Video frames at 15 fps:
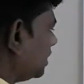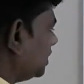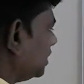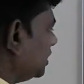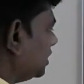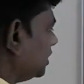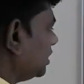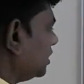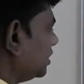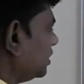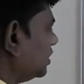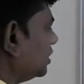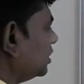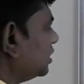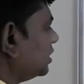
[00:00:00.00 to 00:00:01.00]
t
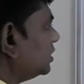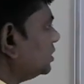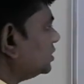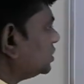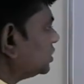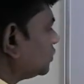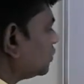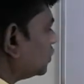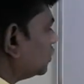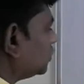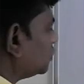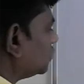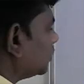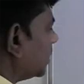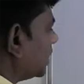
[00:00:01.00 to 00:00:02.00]
is equal
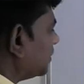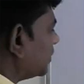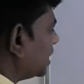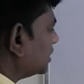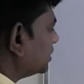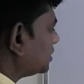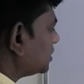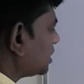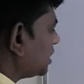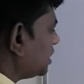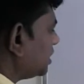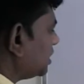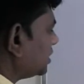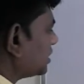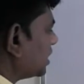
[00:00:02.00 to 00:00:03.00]
to 1 by
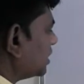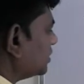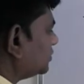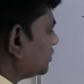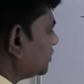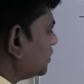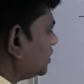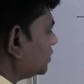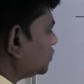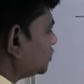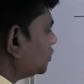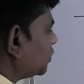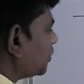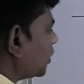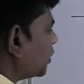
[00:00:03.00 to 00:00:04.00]
3 times e
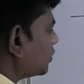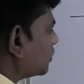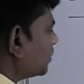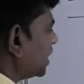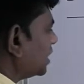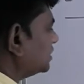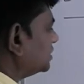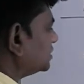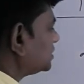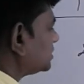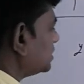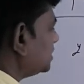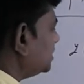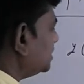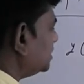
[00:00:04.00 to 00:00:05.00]
to the power
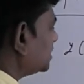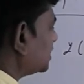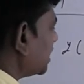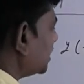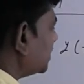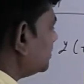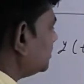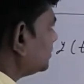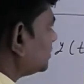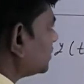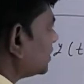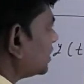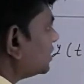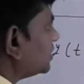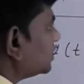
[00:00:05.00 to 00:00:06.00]
minus t times
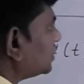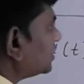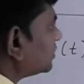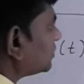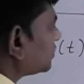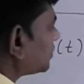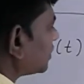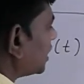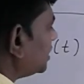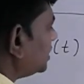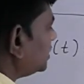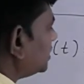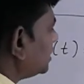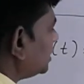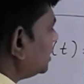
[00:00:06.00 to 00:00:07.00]

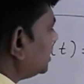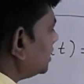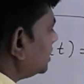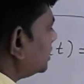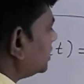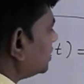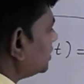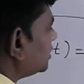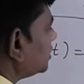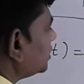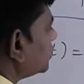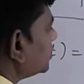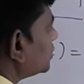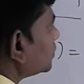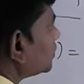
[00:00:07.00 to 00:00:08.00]
sin t
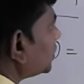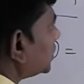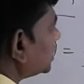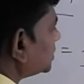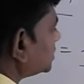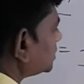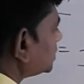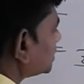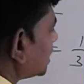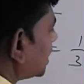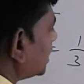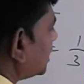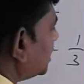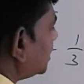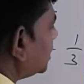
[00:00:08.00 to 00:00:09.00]
plus
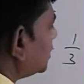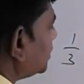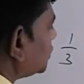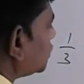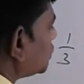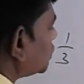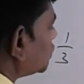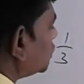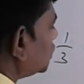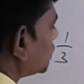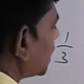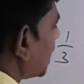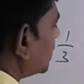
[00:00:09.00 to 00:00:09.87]
sin 2